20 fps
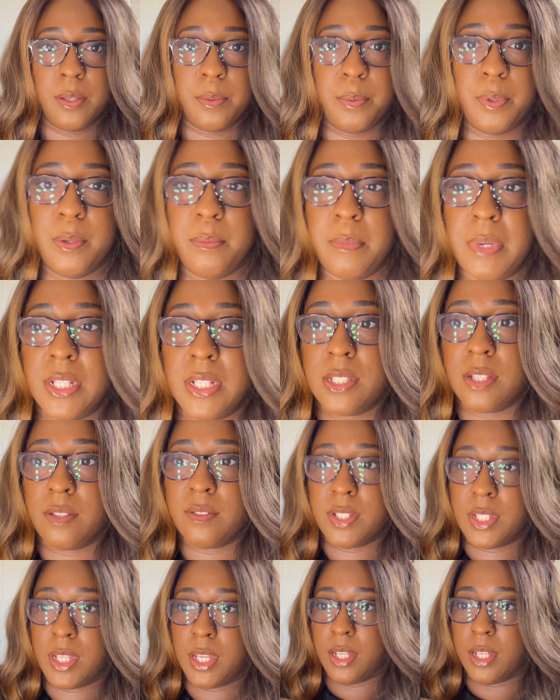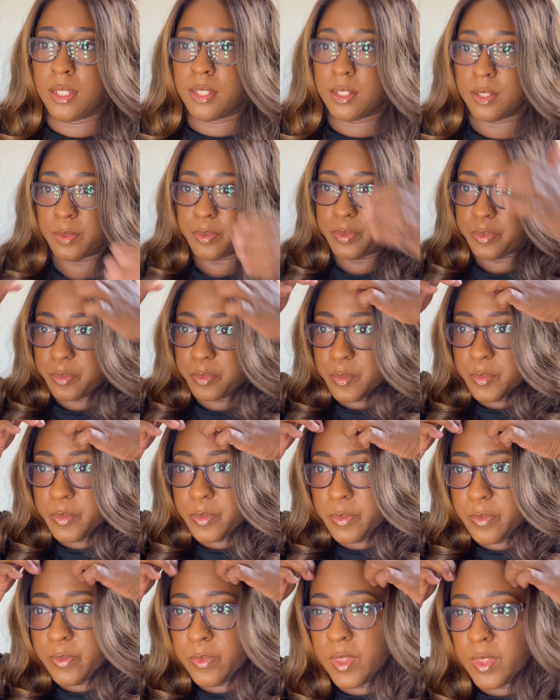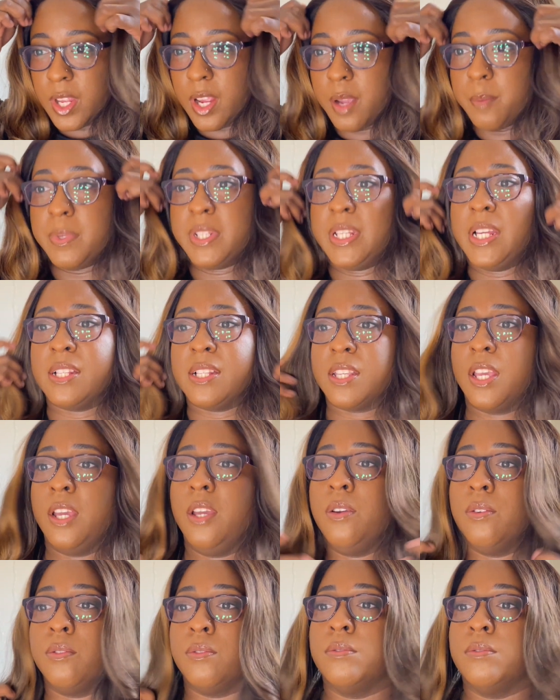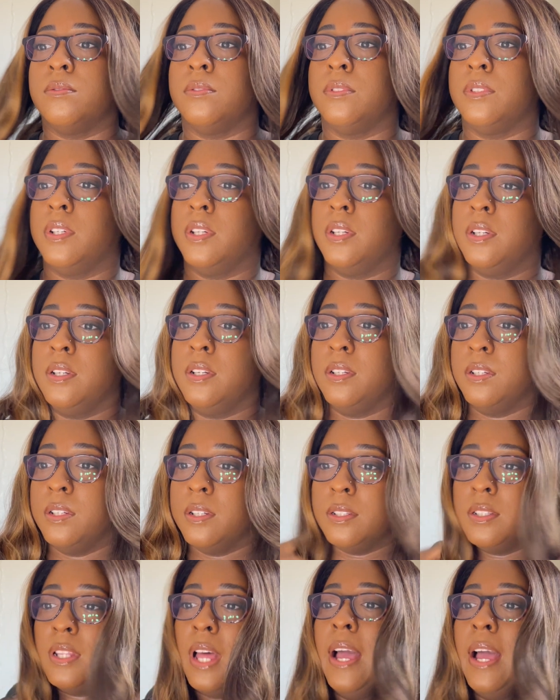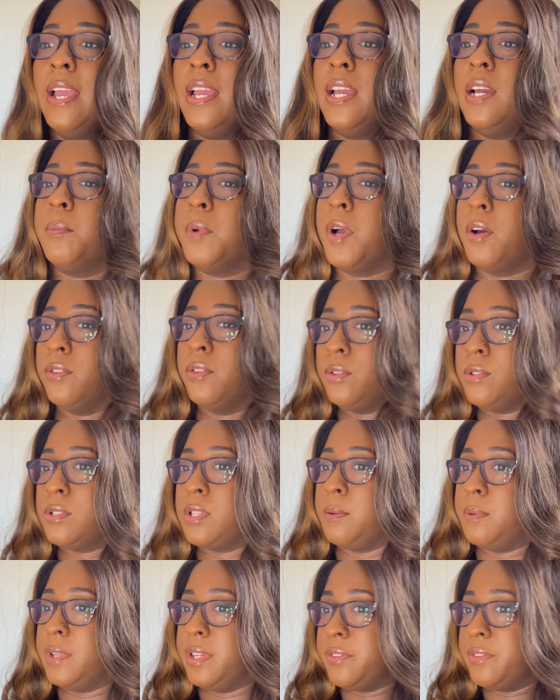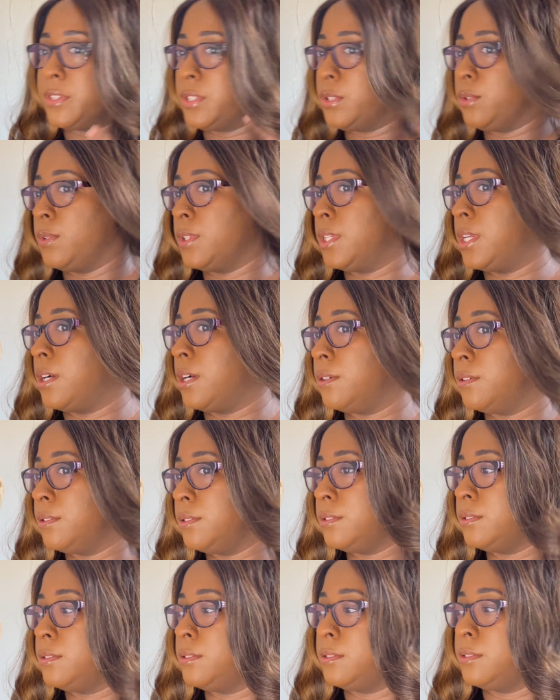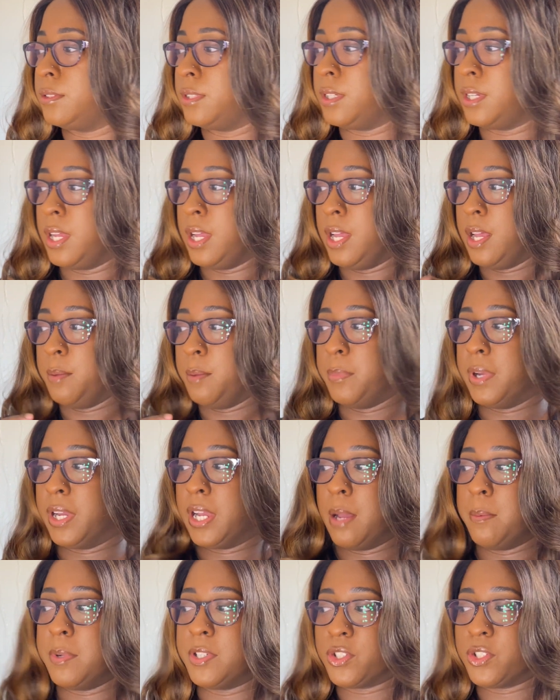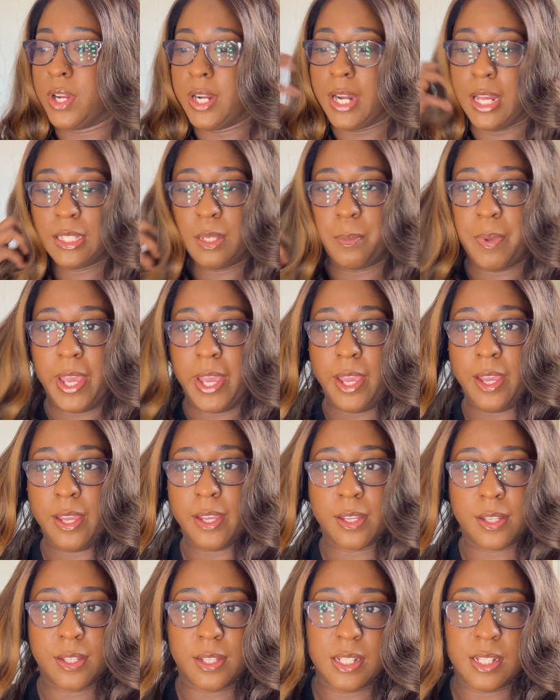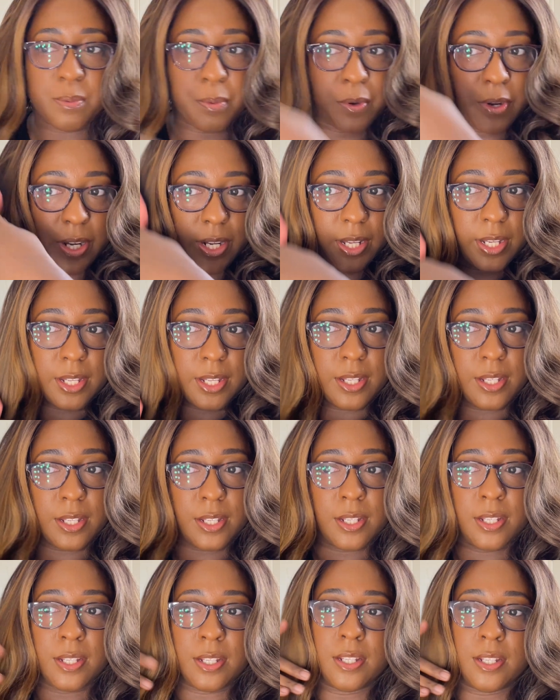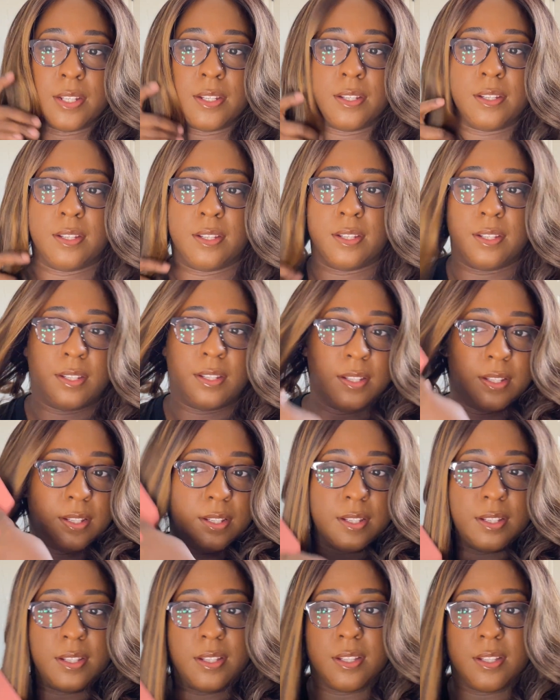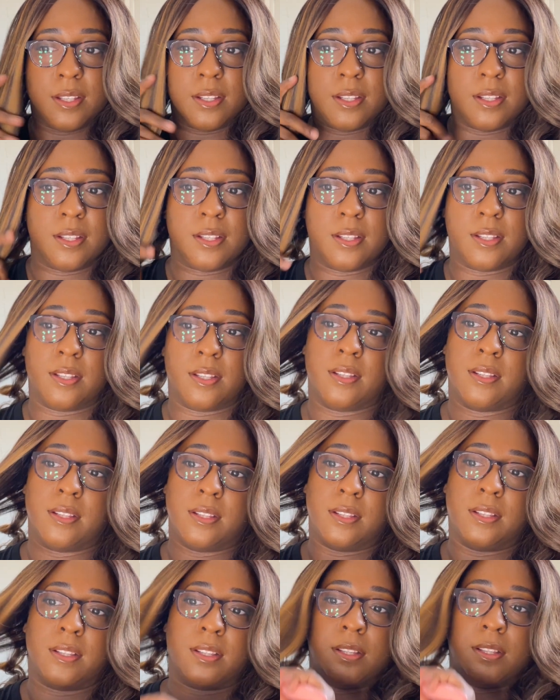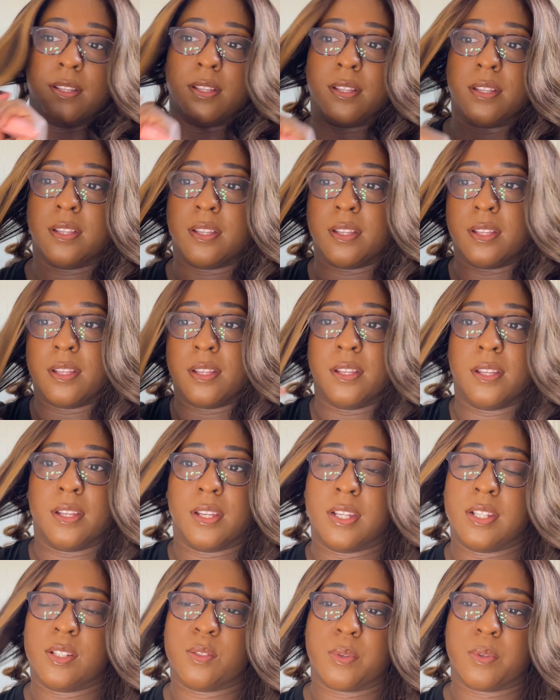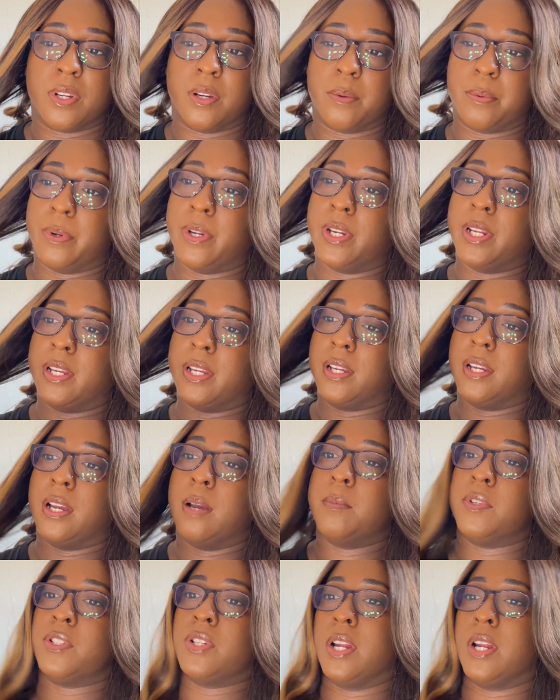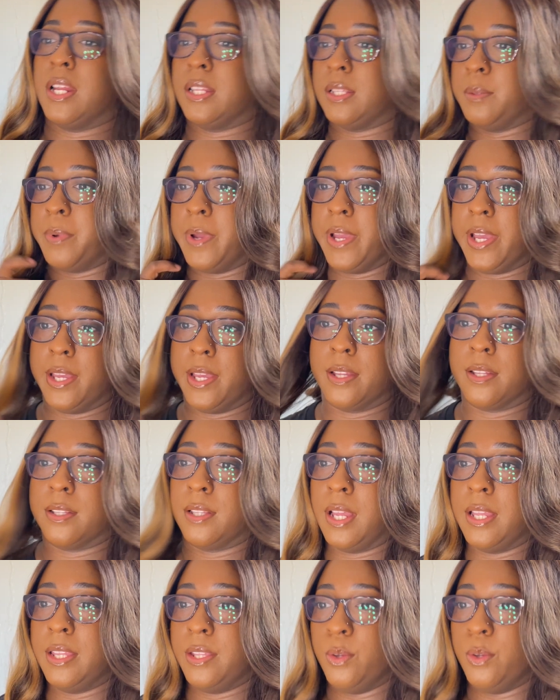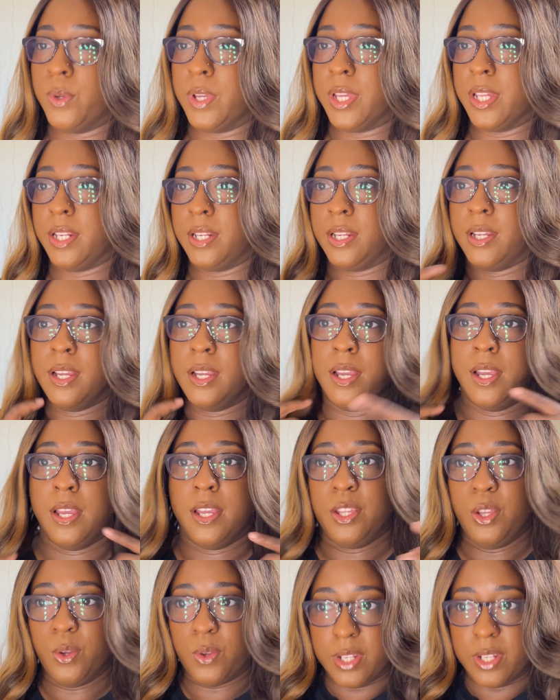that's all that I really did for this wig. Like, little to no, not maintenance, but little to no setup in terms of getting this wig together. Like I said, this is literally coming from straight out the pack. And of course, as